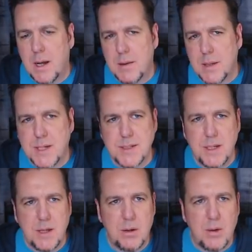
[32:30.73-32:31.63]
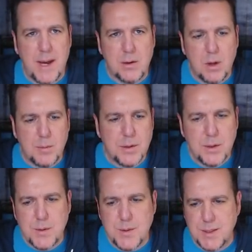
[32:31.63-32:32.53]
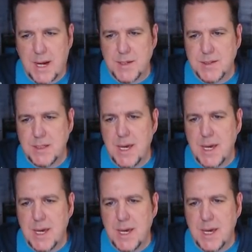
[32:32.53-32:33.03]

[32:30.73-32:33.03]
let's continue at global news dot c